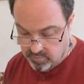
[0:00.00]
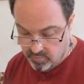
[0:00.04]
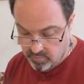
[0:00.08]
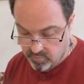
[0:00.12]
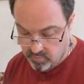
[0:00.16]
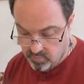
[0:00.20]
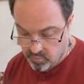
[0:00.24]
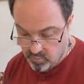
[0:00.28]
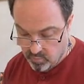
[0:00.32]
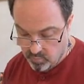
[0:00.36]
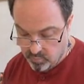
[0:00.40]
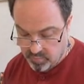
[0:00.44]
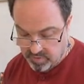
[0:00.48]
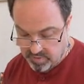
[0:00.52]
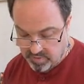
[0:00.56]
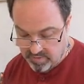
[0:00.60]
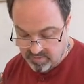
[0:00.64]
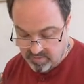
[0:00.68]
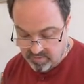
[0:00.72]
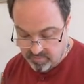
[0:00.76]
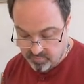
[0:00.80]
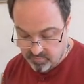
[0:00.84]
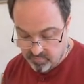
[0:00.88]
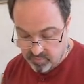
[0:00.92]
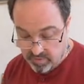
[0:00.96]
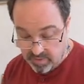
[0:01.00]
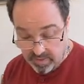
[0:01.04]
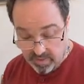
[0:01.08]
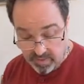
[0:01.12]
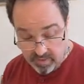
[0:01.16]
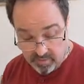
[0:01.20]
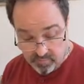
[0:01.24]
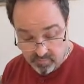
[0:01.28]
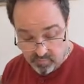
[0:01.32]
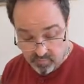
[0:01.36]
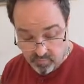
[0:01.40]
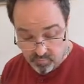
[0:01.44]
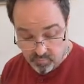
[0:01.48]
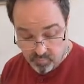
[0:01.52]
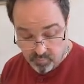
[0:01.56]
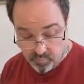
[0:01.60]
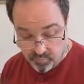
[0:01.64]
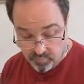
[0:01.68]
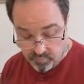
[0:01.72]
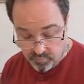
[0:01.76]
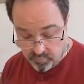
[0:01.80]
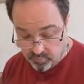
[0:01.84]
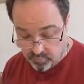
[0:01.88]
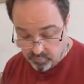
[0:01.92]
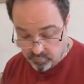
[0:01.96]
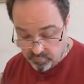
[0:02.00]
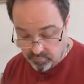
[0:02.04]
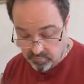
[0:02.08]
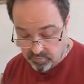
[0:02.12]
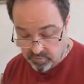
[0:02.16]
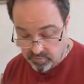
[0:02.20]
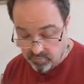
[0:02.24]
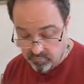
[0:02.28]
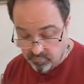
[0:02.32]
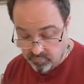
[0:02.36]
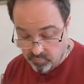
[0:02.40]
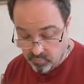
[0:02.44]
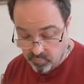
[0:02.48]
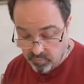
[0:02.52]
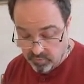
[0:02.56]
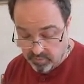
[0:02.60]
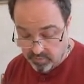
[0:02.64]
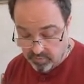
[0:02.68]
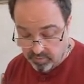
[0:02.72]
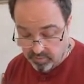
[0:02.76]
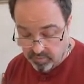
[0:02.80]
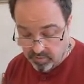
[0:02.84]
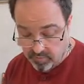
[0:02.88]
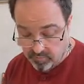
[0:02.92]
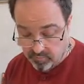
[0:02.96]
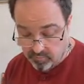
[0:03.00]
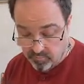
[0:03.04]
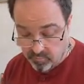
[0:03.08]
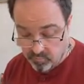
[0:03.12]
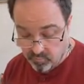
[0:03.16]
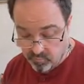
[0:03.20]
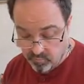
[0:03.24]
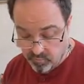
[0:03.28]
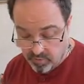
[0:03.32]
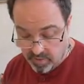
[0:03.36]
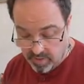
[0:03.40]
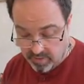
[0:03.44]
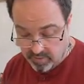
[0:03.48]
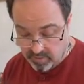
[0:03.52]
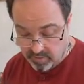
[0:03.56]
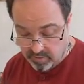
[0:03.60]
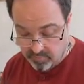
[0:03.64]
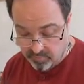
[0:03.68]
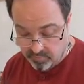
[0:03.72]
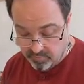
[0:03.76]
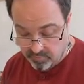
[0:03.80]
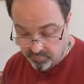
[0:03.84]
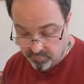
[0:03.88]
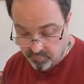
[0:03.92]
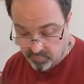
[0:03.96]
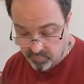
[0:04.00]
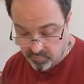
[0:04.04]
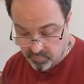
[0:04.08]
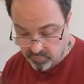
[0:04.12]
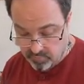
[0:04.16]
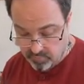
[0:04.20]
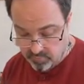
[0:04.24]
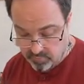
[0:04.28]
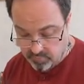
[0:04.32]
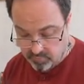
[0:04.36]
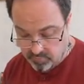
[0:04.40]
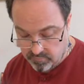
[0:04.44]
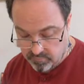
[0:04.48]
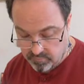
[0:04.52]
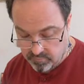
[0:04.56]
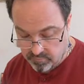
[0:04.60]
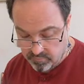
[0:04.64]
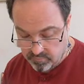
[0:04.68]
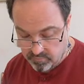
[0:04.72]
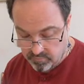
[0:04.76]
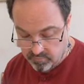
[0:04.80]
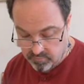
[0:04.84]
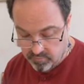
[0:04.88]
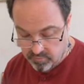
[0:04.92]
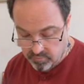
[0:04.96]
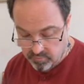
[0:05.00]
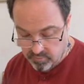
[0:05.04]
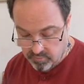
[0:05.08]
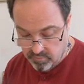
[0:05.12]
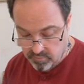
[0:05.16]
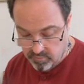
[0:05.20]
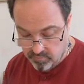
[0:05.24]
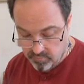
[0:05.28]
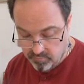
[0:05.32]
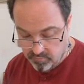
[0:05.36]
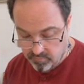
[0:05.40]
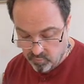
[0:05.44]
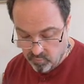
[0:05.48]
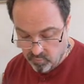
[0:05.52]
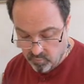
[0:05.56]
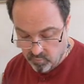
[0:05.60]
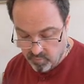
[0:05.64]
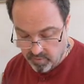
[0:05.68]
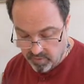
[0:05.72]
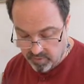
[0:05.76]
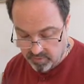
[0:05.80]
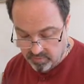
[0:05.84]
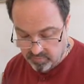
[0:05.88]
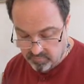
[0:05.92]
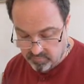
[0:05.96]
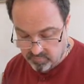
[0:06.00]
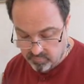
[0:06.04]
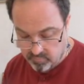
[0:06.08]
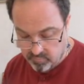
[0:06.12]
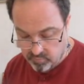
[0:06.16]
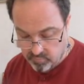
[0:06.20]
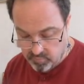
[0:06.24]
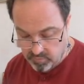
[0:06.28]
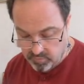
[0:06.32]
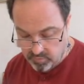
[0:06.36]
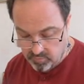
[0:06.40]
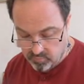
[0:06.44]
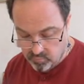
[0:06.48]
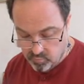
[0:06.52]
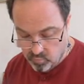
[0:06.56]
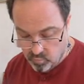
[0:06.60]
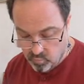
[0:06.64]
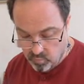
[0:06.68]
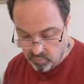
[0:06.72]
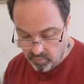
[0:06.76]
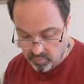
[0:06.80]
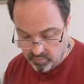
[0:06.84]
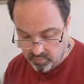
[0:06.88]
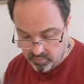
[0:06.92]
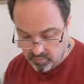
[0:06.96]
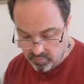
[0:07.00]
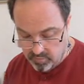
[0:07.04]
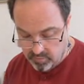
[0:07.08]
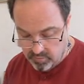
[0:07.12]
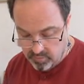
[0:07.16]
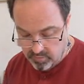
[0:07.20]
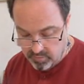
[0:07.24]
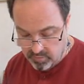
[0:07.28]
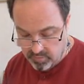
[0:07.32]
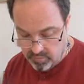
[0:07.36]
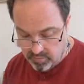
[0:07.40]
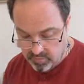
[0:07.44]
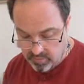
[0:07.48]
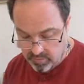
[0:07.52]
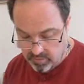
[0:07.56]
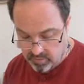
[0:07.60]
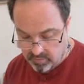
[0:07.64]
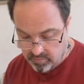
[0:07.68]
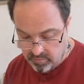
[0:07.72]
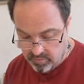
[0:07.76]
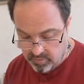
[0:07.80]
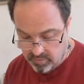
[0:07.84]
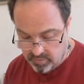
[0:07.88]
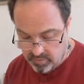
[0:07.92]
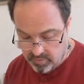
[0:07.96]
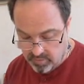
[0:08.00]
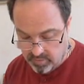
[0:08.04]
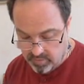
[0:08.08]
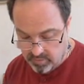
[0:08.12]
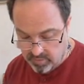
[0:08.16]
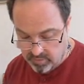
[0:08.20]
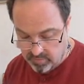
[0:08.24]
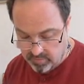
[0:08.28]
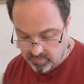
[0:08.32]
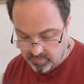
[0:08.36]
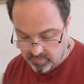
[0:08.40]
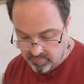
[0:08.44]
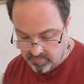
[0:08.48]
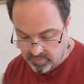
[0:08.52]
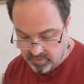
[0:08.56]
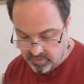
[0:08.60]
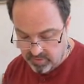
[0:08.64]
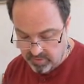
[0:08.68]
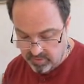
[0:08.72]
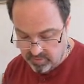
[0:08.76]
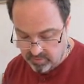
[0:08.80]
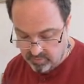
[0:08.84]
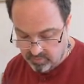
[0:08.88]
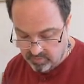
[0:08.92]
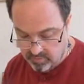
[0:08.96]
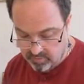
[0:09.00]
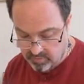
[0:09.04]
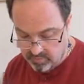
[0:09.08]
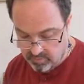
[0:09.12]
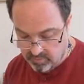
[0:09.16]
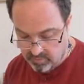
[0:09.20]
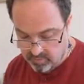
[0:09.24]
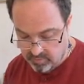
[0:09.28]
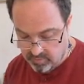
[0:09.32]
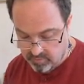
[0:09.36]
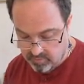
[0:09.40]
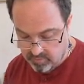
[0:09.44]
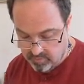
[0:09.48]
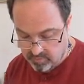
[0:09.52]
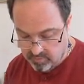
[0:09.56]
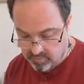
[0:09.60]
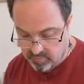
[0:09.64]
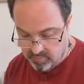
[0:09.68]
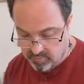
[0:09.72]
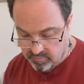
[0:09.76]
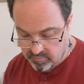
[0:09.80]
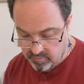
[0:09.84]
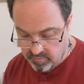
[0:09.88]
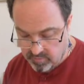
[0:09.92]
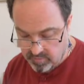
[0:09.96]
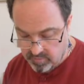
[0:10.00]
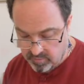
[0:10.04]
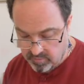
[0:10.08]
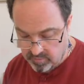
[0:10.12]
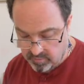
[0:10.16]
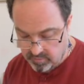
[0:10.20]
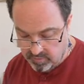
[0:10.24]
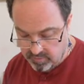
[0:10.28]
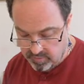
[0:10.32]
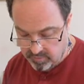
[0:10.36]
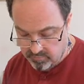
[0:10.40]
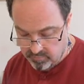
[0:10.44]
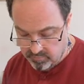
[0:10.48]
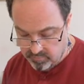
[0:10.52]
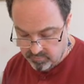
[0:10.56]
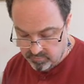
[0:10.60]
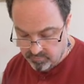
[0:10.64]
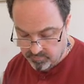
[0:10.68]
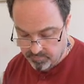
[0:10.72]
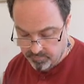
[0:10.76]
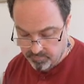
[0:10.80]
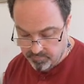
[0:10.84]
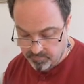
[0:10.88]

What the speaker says: there would be different answers produced if we subtracted first. 4 minus 3 is 1, and then added 10 to get 11.